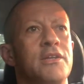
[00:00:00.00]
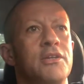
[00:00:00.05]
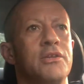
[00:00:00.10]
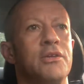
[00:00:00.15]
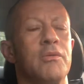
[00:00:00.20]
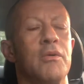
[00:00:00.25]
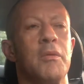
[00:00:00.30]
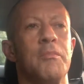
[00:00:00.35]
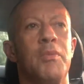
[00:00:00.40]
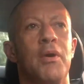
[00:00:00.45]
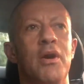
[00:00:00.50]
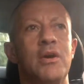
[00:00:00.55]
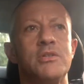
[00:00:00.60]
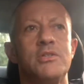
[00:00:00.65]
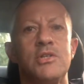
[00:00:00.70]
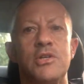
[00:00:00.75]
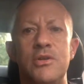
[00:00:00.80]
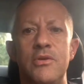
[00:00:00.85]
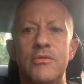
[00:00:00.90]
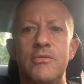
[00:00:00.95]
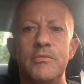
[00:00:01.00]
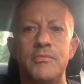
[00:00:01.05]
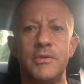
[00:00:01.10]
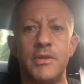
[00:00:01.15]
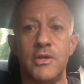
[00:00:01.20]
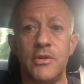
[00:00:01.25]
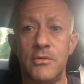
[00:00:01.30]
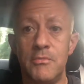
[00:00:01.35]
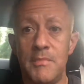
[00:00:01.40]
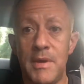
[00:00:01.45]
There were parts of you
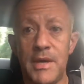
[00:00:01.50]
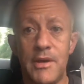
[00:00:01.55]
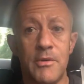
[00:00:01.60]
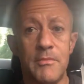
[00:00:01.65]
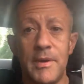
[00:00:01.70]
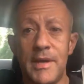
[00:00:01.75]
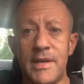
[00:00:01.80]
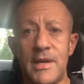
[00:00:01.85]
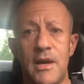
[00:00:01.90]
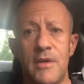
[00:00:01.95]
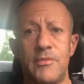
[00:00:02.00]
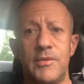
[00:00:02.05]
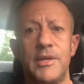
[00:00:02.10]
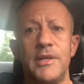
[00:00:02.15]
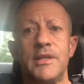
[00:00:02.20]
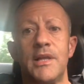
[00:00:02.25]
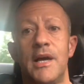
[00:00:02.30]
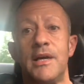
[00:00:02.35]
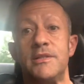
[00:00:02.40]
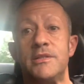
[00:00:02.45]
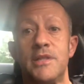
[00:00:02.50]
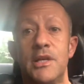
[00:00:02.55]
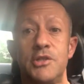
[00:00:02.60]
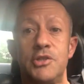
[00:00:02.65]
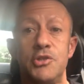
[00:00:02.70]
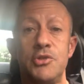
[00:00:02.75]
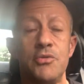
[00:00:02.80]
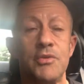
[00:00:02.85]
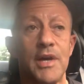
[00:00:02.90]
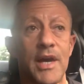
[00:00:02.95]
that you may or may not realize
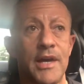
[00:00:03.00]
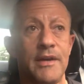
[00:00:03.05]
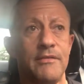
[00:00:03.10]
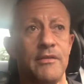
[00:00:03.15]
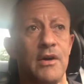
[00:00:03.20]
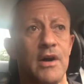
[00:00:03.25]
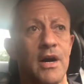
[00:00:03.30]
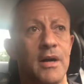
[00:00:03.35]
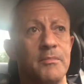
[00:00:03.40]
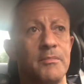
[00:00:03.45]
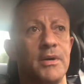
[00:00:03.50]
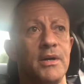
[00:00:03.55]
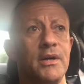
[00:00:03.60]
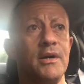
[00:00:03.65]
that you gave up